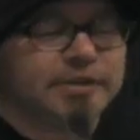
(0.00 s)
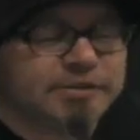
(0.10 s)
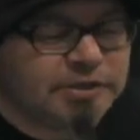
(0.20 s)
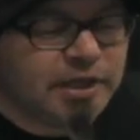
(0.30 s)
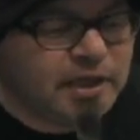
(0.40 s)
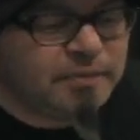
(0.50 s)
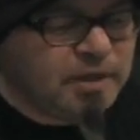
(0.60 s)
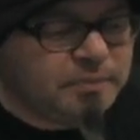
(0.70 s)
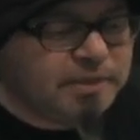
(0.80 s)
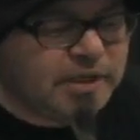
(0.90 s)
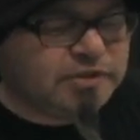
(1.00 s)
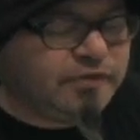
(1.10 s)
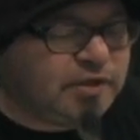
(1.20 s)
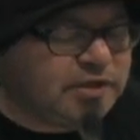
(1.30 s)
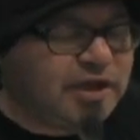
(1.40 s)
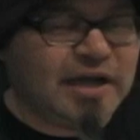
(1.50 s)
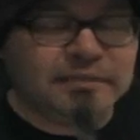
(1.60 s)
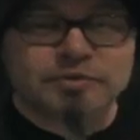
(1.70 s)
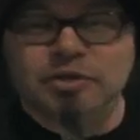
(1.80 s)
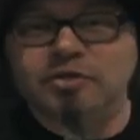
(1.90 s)
is uh, because of the
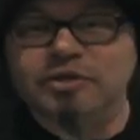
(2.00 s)
time zone